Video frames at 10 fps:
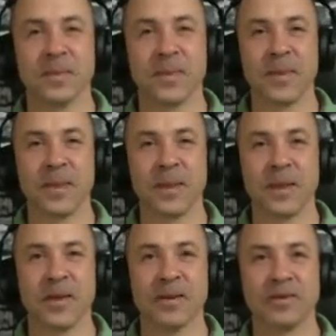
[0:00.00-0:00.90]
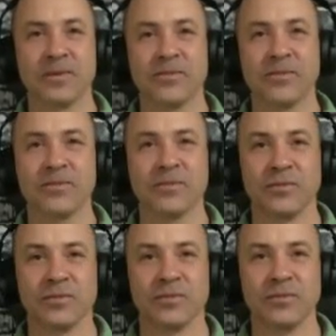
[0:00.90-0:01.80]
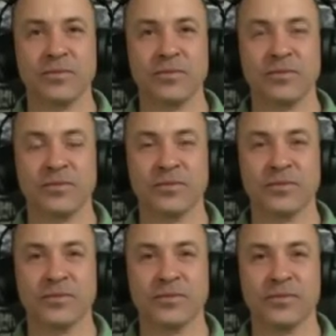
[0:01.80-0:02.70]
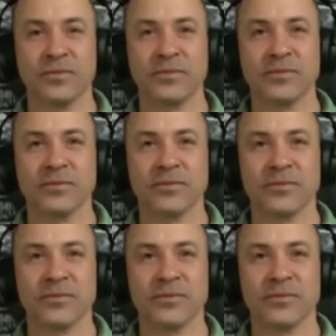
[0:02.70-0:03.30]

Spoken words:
(silent)